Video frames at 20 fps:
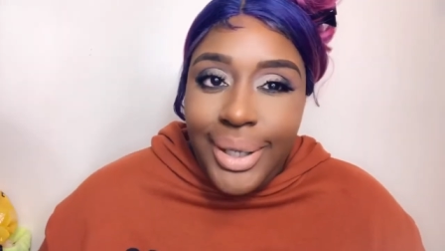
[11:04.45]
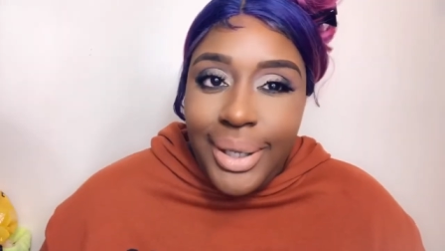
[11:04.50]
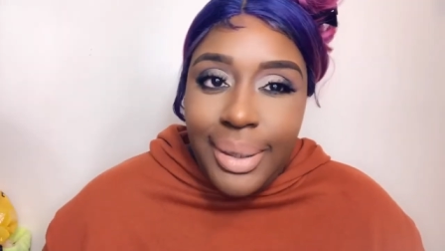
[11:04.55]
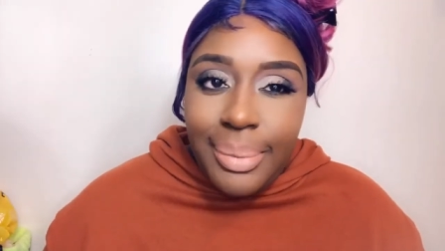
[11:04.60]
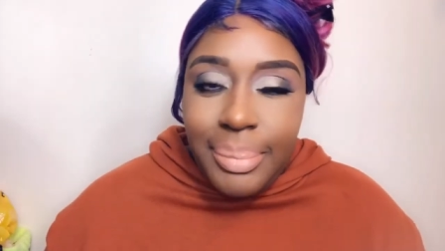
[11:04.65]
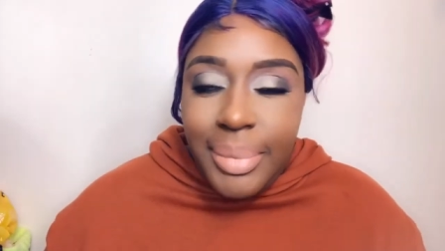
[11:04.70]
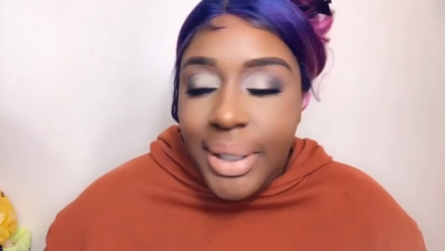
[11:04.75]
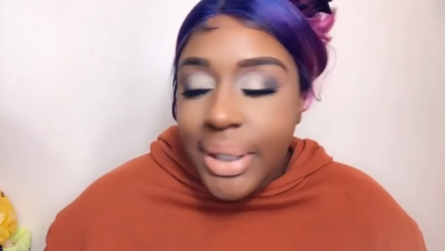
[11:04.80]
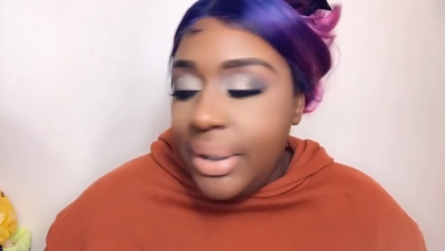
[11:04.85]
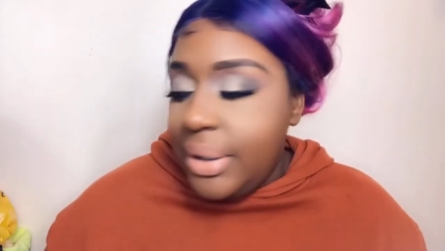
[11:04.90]
I
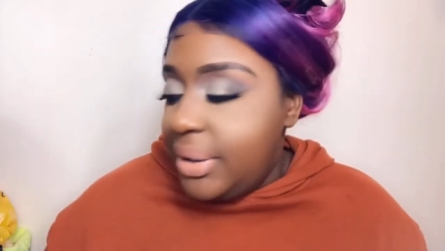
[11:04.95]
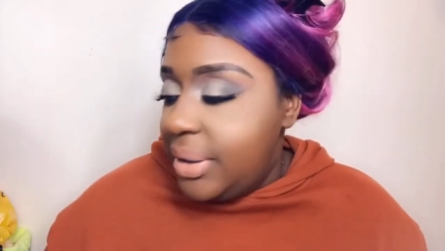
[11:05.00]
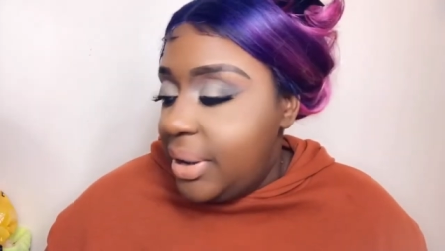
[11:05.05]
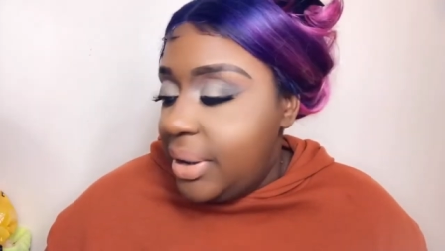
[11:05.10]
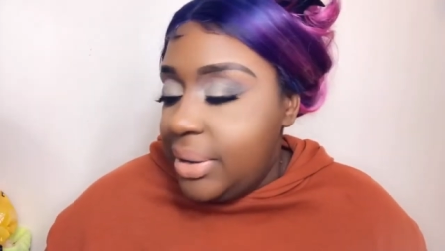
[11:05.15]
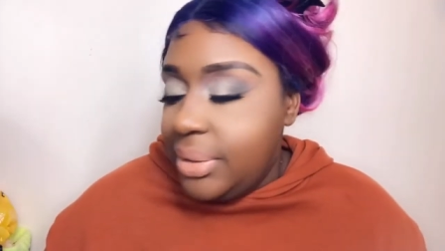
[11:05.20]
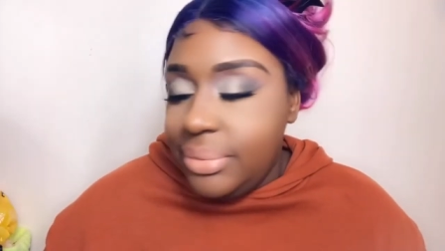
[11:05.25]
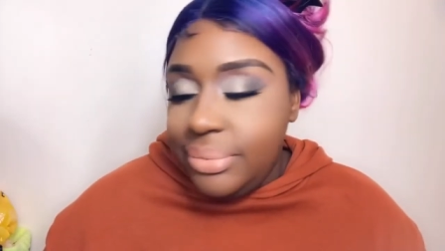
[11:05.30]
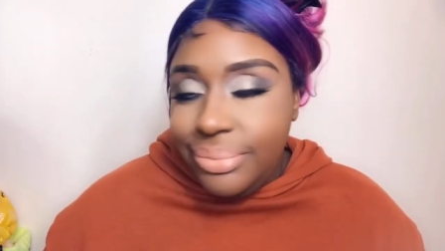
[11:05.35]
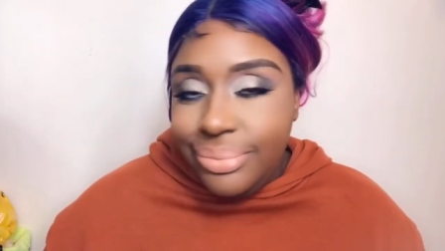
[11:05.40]
mean,
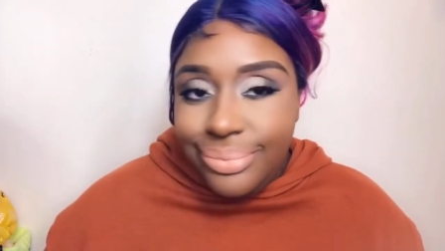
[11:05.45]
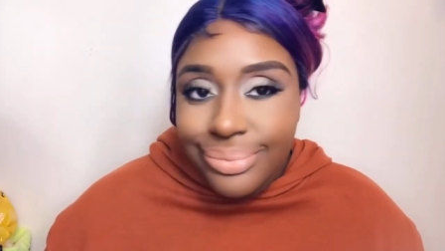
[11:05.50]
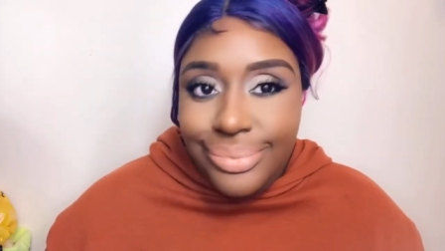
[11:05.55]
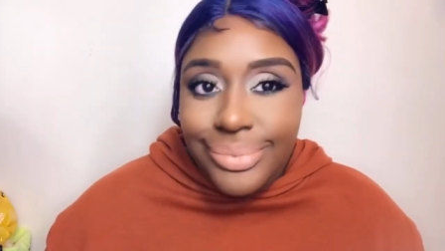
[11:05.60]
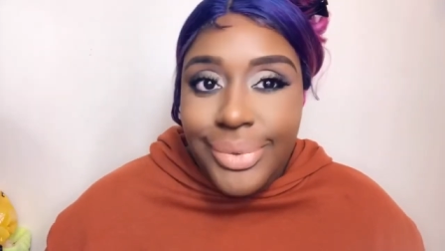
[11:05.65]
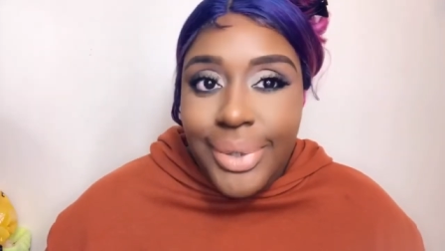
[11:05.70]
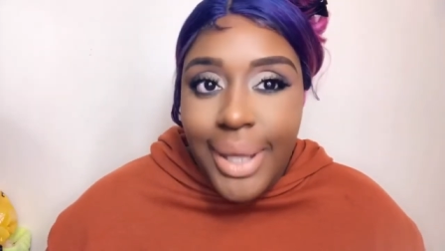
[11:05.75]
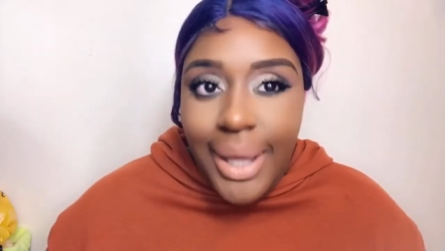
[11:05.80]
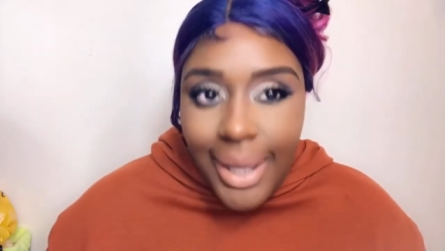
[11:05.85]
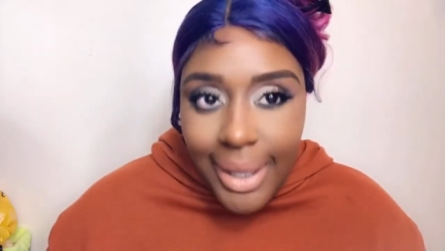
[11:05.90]

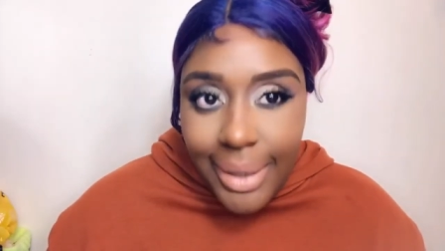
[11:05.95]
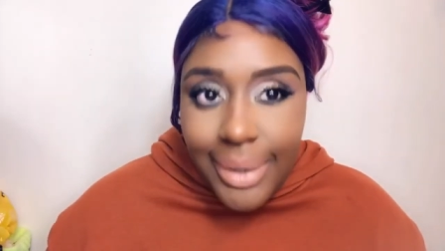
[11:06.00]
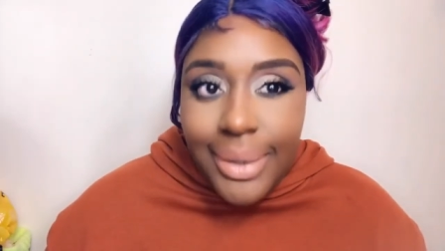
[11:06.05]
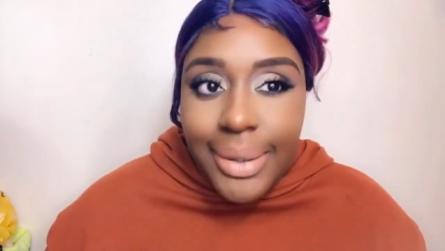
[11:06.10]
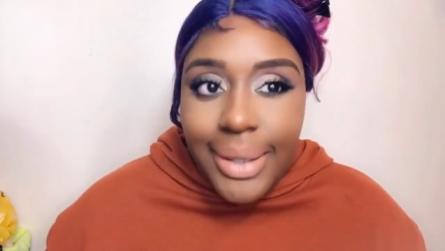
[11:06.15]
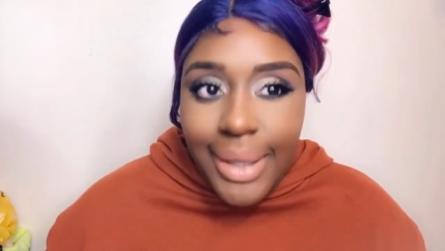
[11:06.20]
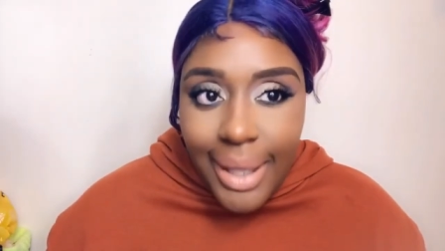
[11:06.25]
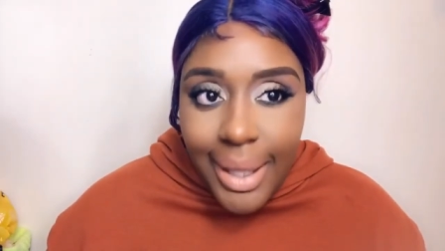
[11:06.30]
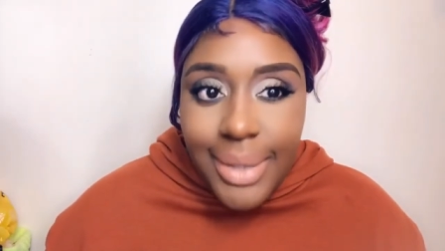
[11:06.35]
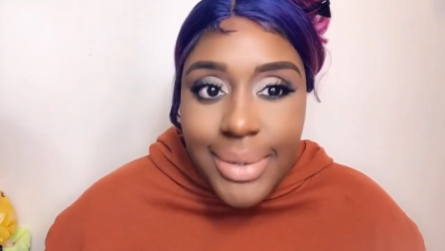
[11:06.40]
I
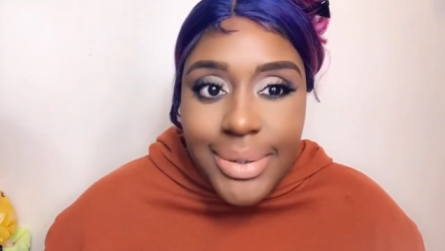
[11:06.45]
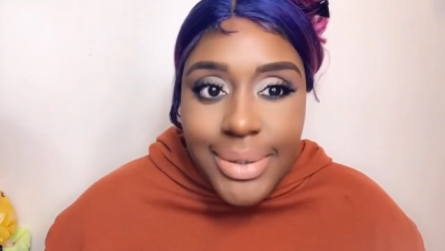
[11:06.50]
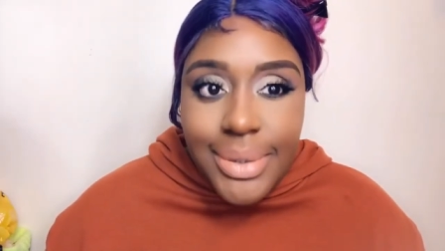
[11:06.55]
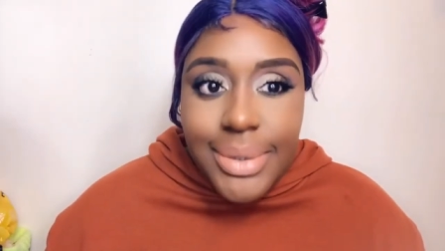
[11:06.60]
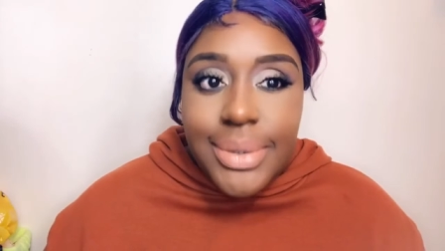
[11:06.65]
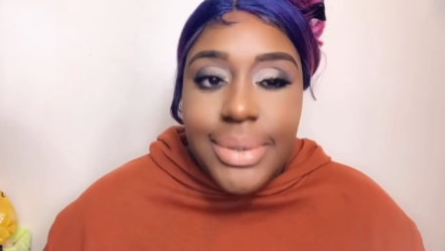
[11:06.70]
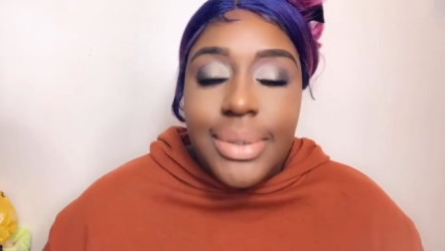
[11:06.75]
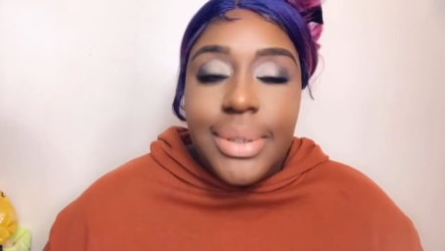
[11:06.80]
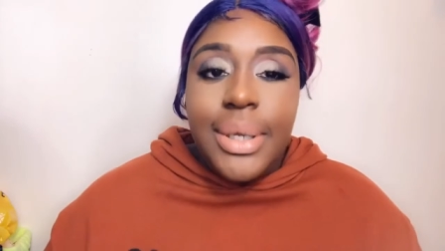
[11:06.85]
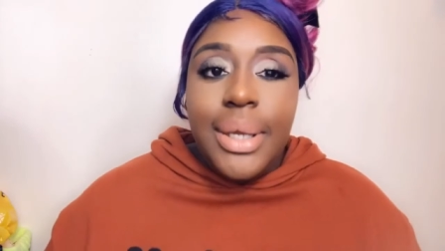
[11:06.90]

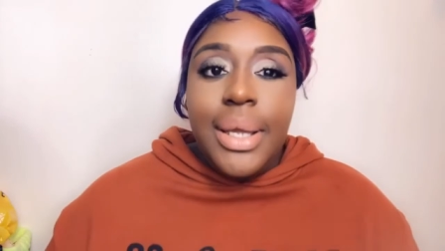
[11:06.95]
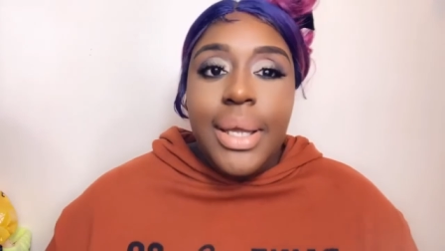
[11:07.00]
guess